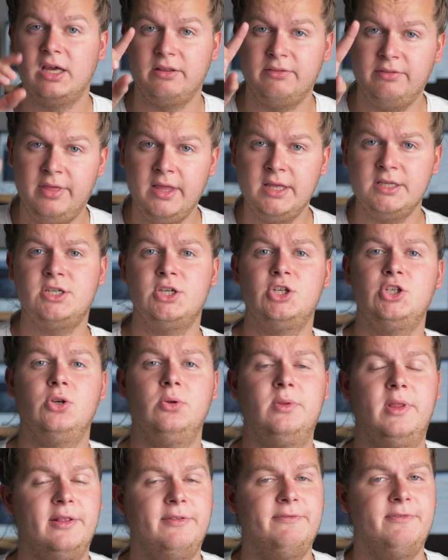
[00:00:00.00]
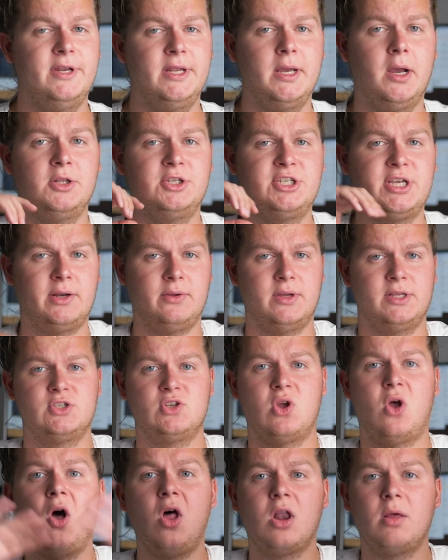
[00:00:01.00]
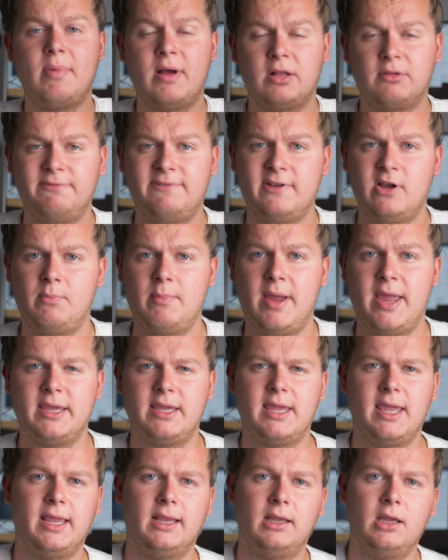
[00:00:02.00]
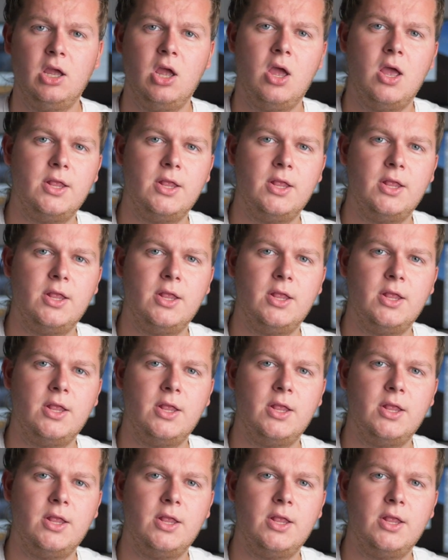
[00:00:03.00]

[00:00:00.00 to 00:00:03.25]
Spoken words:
This is Shoot That Video channel. It's all about filmmaking.